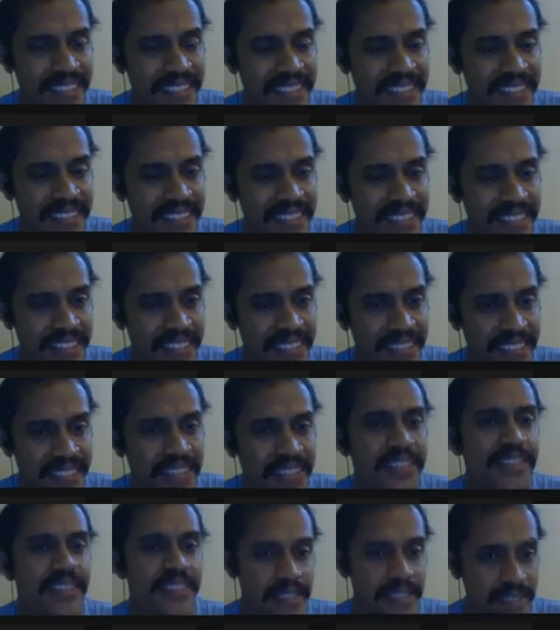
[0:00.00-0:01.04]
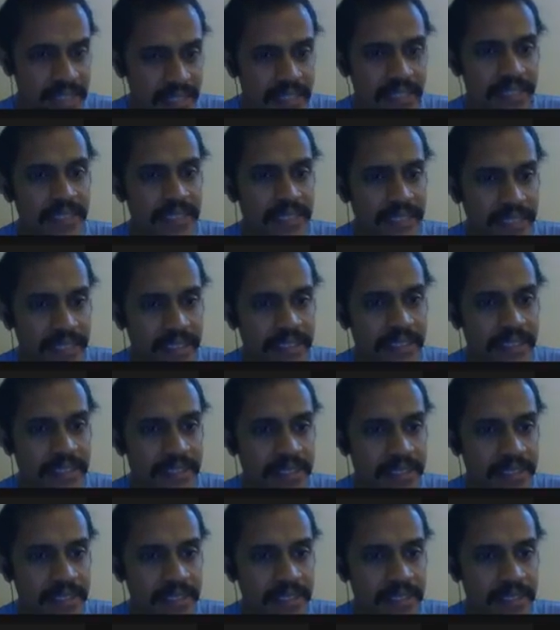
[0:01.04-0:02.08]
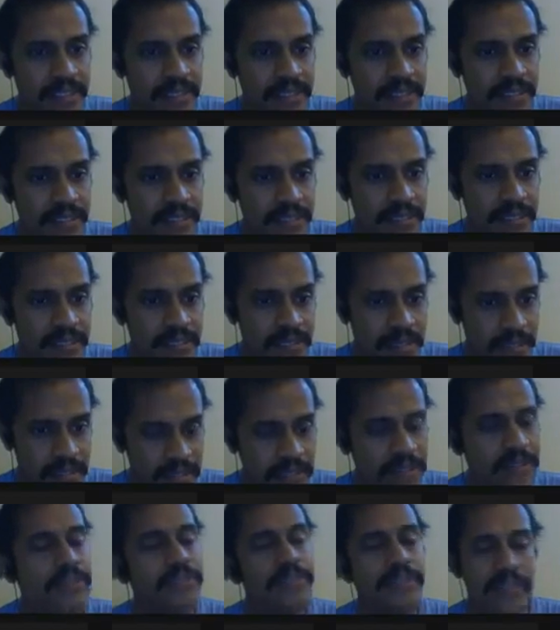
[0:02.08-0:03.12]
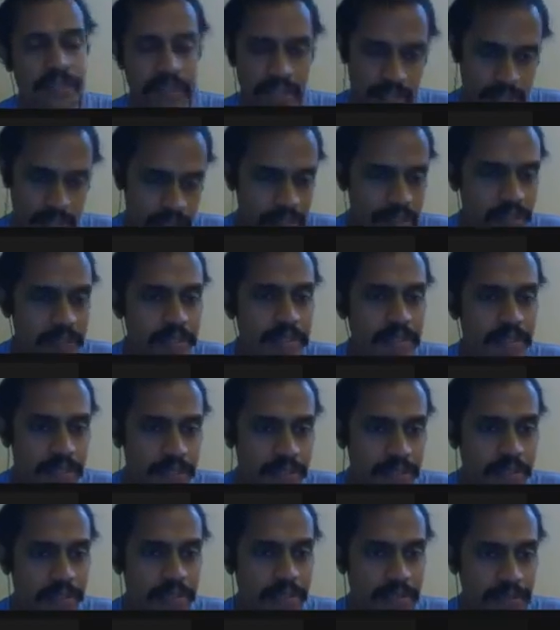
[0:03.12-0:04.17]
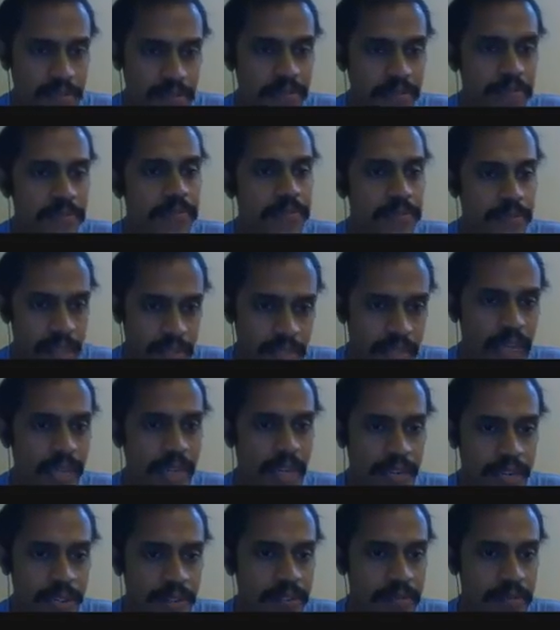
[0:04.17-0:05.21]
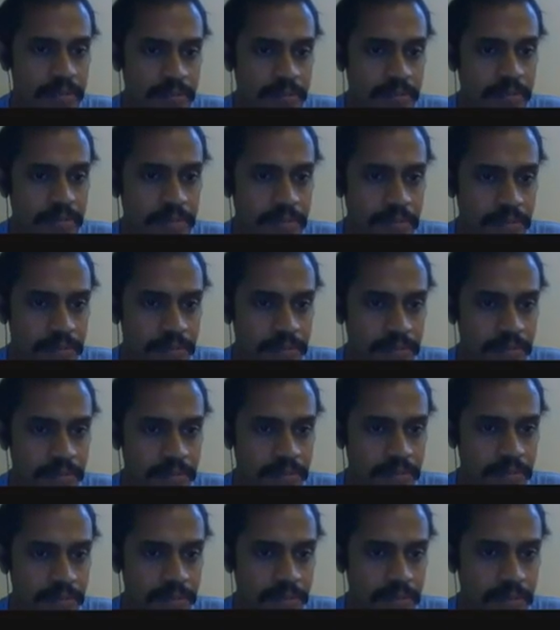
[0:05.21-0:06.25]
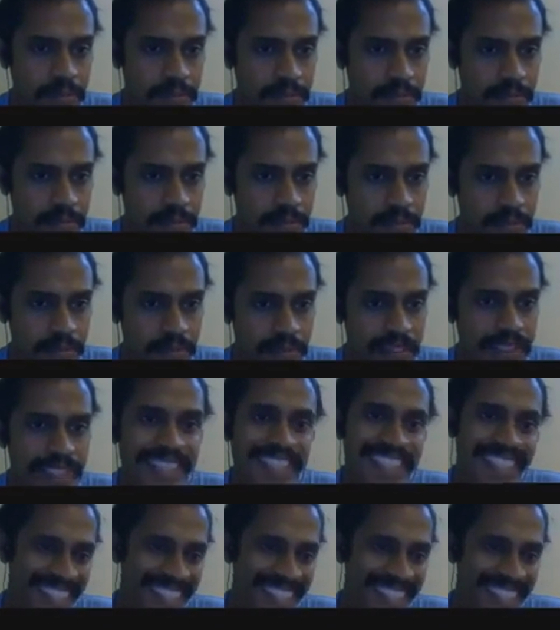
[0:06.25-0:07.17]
changed. People used to work in the farm. They used to have some establishments. Now people are working from morning to evening with